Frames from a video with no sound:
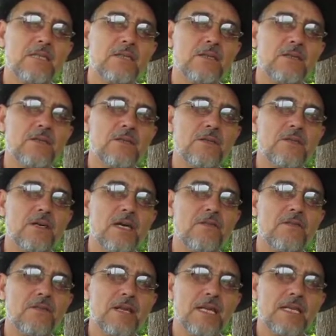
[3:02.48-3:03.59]
So I
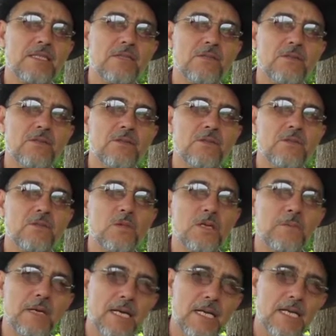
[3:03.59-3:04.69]
fled to
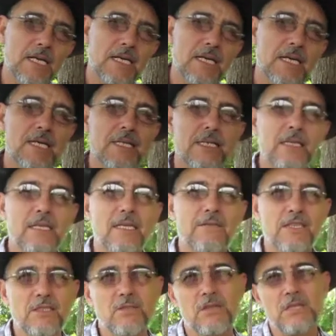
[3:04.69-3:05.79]
Guatemala and then
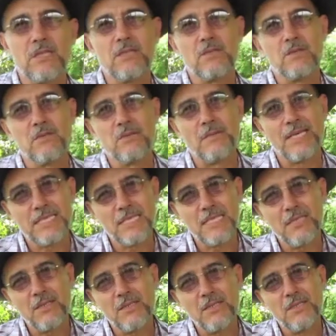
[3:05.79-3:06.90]
eventually to
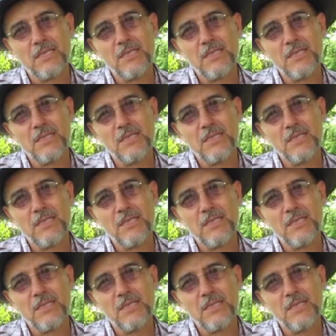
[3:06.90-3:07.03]
Mexico.